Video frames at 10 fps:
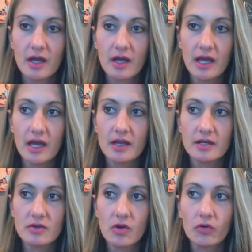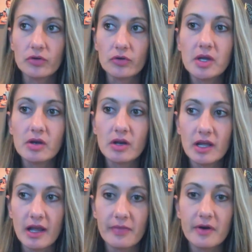And the only way you're going to
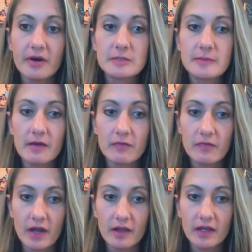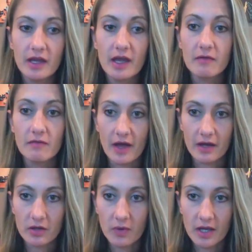get there is by failing and
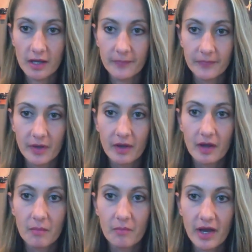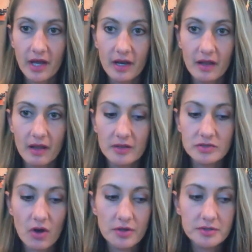evaluating. But it's
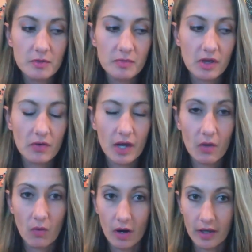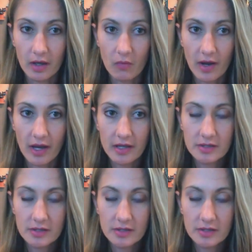also being okay walking away.